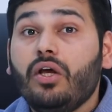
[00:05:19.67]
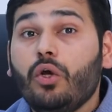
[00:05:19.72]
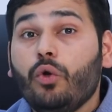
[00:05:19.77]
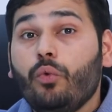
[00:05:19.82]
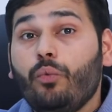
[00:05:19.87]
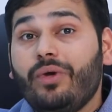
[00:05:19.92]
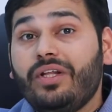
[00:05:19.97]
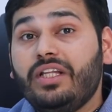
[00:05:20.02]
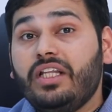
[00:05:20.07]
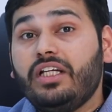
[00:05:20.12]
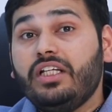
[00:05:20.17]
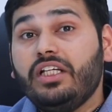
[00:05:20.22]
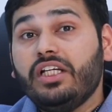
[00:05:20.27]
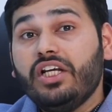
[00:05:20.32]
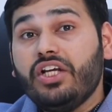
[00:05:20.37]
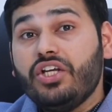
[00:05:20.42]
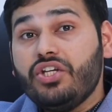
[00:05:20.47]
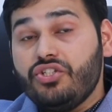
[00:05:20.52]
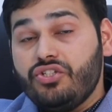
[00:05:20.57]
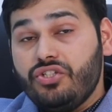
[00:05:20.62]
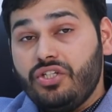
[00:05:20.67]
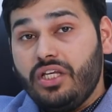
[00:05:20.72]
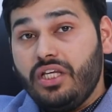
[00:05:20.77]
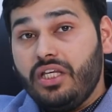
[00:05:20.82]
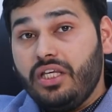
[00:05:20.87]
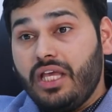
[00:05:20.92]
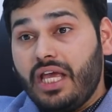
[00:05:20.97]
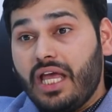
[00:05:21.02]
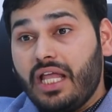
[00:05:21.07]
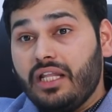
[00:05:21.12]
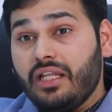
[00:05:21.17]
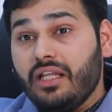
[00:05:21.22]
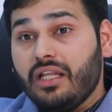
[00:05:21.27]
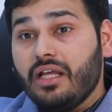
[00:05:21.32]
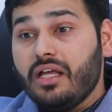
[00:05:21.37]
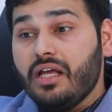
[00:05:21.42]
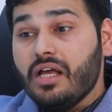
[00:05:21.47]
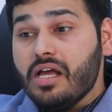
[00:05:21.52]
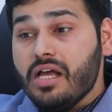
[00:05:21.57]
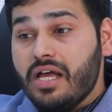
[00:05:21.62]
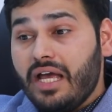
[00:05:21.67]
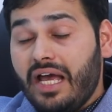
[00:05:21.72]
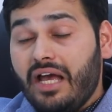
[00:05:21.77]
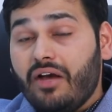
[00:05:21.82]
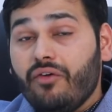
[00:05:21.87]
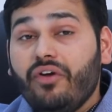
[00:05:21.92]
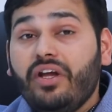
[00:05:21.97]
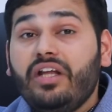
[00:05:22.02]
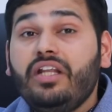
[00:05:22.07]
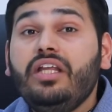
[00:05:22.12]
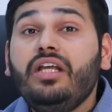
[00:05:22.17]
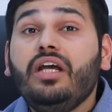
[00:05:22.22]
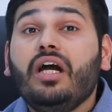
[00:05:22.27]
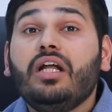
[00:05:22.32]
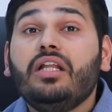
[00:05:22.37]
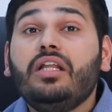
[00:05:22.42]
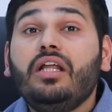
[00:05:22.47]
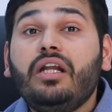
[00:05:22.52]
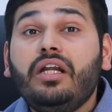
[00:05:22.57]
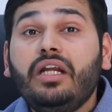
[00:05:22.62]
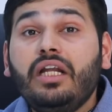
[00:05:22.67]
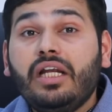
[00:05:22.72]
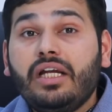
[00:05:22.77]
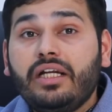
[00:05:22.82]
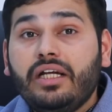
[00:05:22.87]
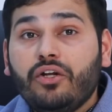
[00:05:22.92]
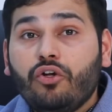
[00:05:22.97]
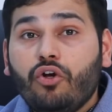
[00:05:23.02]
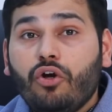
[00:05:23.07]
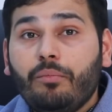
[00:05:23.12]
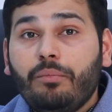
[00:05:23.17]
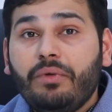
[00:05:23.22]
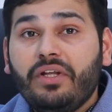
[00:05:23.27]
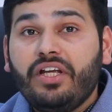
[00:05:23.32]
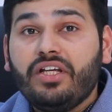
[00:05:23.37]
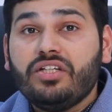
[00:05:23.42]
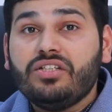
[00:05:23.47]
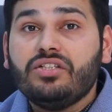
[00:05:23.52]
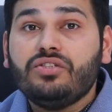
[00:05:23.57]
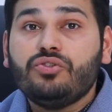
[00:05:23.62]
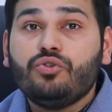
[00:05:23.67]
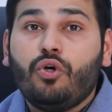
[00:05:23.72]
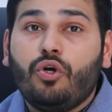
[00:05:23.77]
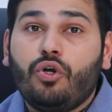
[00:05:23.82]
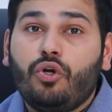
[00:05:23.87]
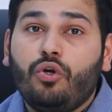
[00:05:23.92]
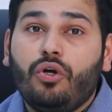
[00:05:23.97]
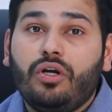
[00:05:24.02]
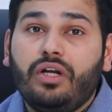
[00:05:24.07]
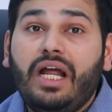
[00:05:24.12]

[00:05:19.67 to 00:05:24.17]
whether she can have any other related complications or not.